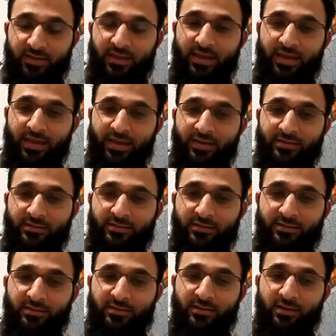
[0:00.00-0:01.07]
and
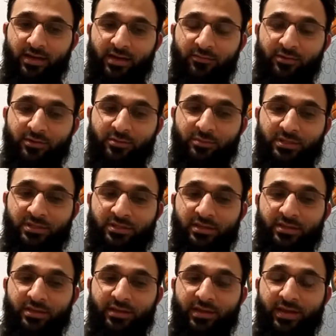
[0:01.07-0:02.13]
I want to be
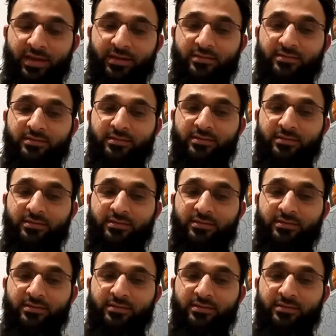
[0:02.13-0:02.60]
there at